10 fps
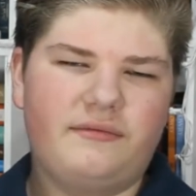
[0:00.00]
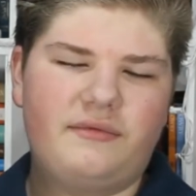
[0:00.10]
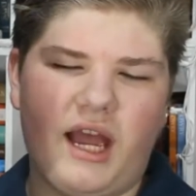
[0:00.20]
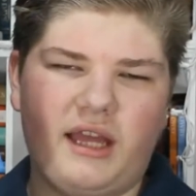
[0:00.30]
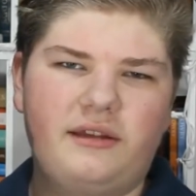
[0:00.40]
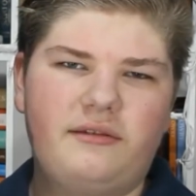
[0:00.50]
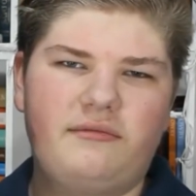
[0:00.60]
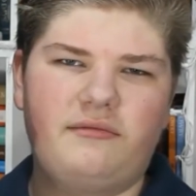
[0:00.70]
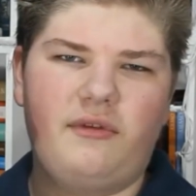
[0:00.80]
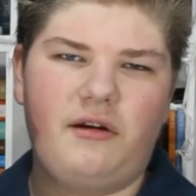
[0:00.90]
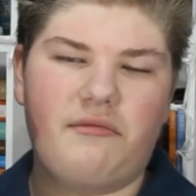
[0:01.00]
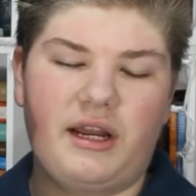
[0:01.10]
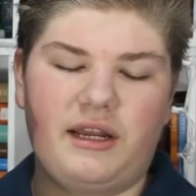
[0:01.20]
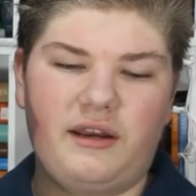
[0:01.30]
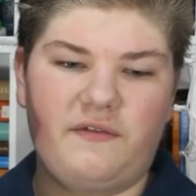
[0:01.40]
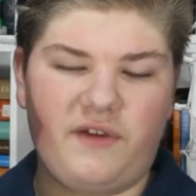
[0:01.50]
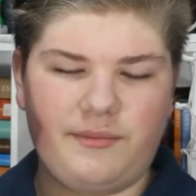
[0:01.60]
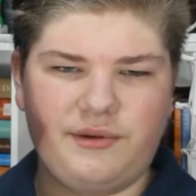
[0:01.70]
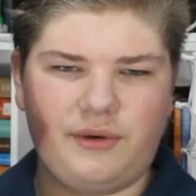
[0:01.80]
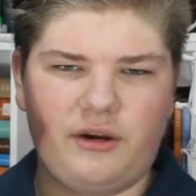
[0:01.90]
I read it in
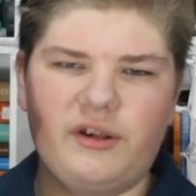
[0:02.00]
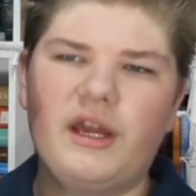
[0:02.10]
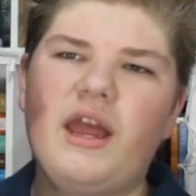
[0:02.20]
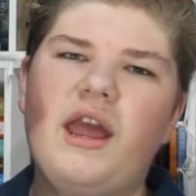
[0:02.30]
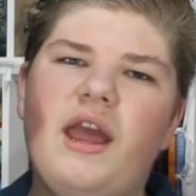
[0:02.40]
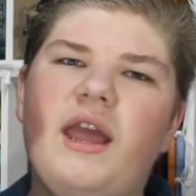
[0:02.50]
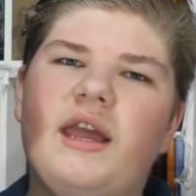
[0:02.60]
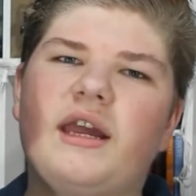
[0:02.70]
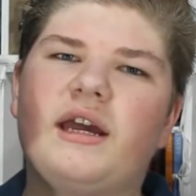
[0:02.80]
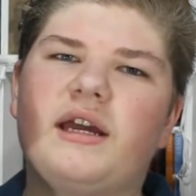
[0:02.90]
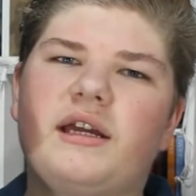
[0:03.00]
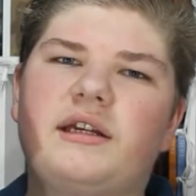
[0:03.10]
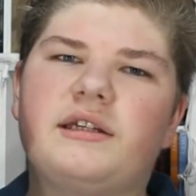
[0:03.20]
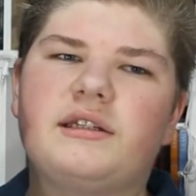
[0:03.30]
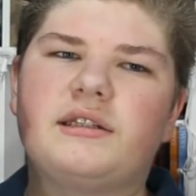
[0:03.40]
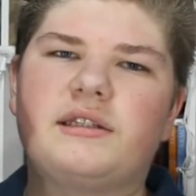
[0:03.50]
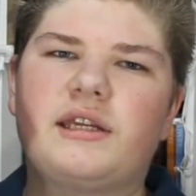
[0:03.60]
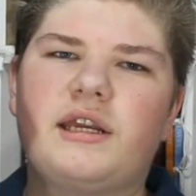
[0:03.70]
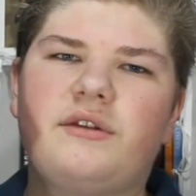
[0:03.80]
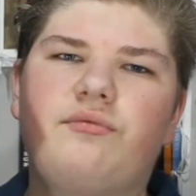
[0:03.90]
February, and
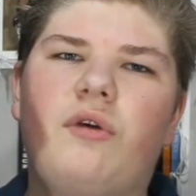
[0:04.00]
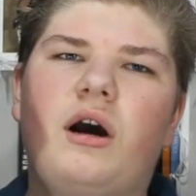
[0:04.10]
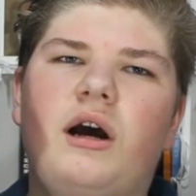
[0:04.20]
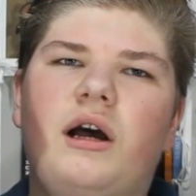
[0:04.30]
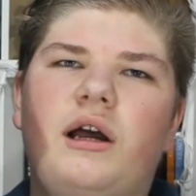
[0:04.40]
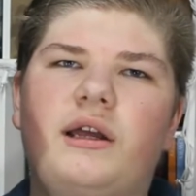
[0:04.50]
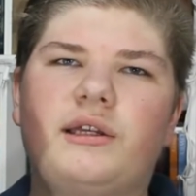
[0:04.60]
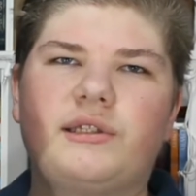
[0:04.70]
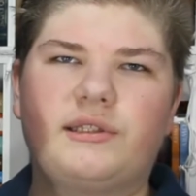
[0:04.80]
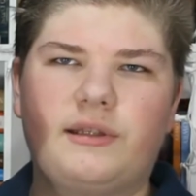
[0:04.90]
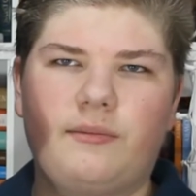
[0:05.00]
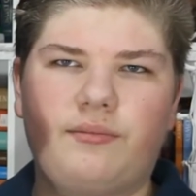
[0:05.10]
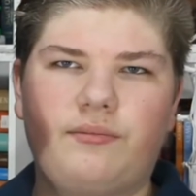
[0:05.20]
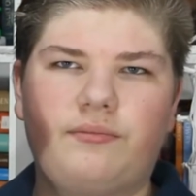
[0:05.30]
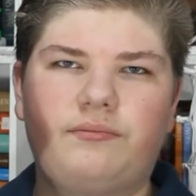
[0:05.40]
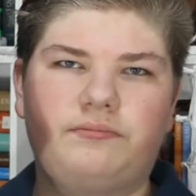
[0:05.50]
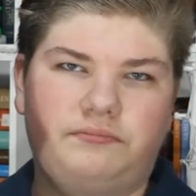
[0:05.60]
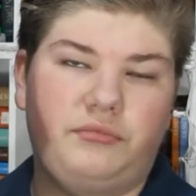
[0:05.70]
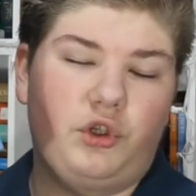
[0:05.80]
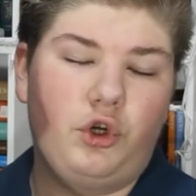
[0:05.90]
it was
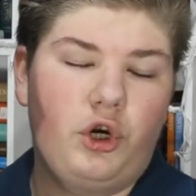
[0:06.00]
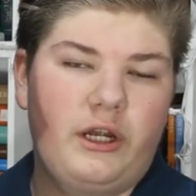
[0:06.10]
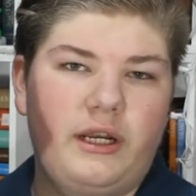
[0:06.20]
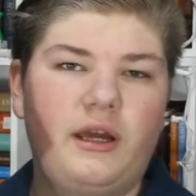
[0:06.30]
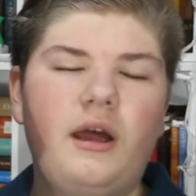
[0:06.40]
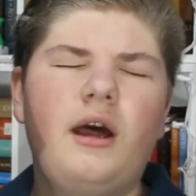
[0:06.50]
good.